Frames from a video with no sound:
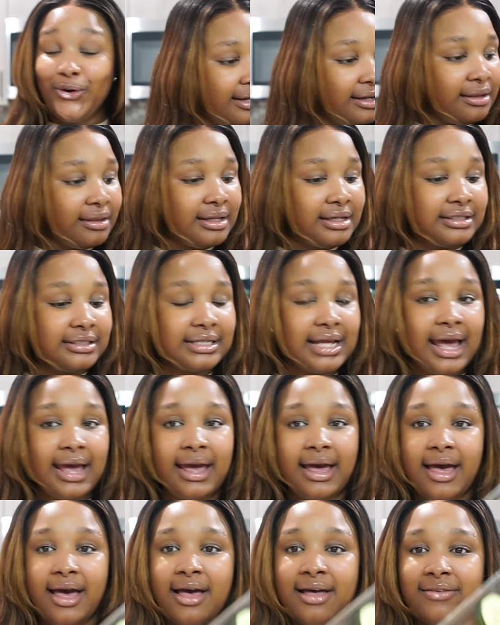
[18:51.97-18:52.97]
In this I
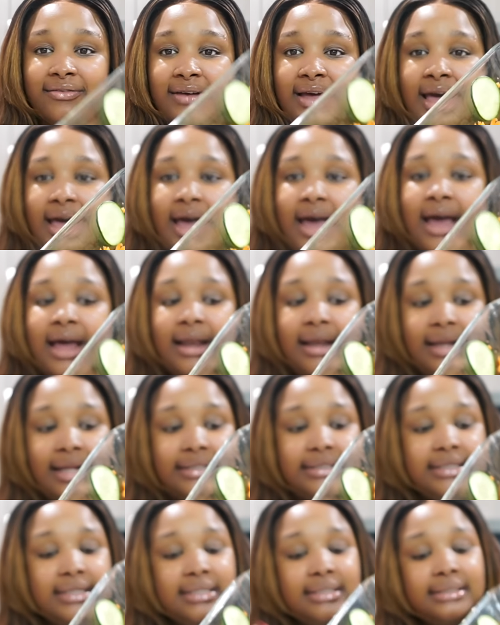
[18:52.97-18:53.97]
have
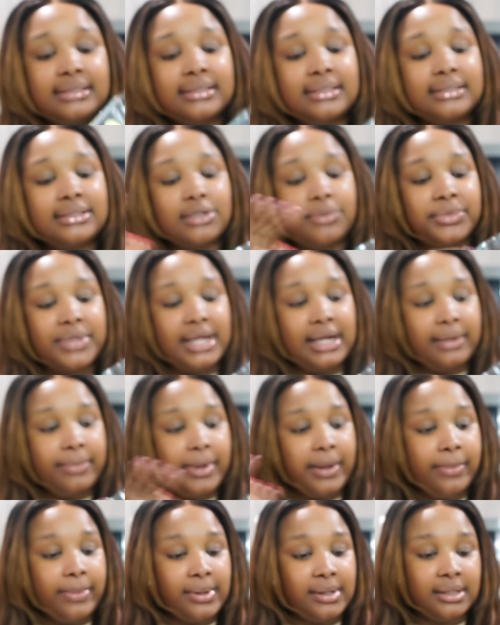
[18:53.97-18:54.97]
lettuce, some yellow
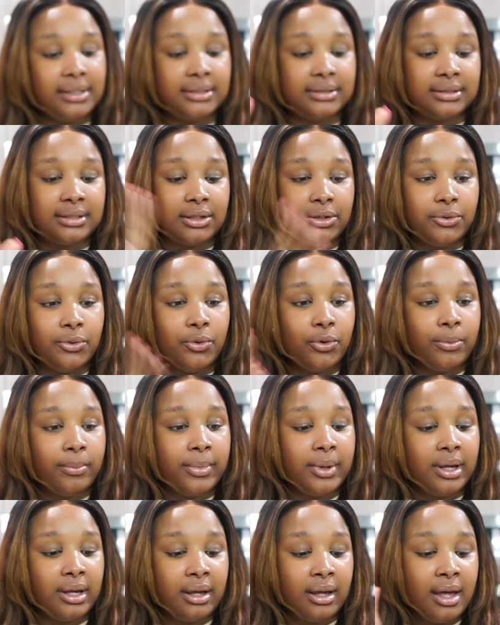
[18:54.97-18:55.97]
peppers, a
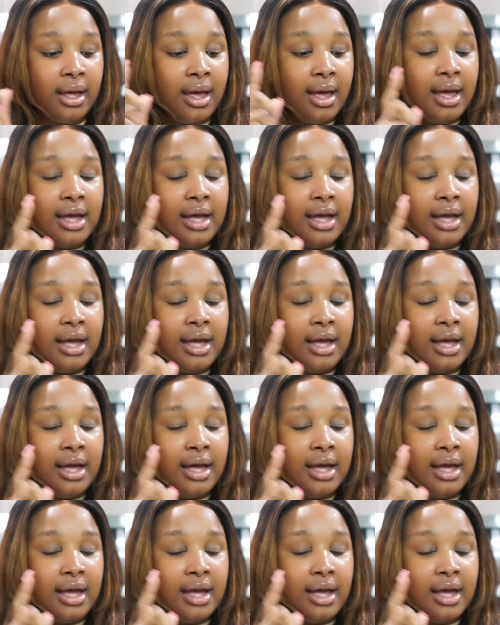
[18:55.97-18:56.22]
cucumber,